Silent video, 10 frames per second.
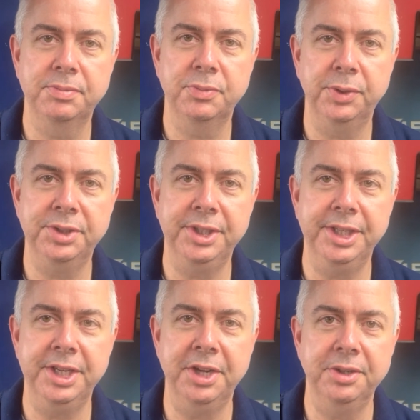Once you
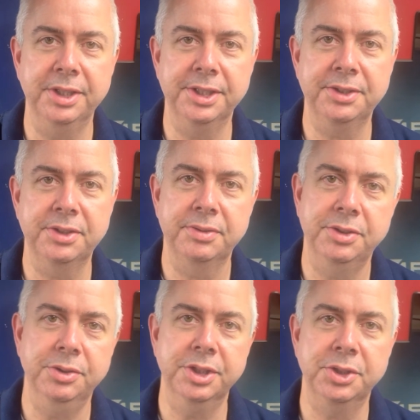get down your list,
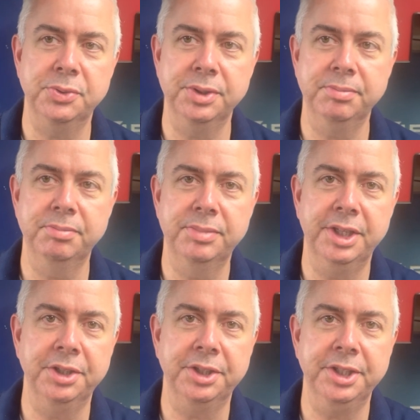do this one,
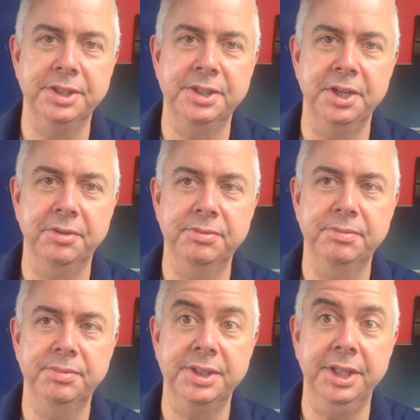take a look at stuff.
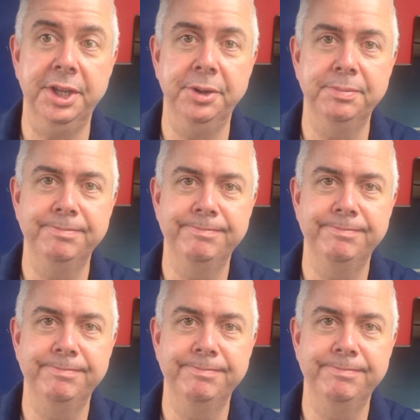See you later.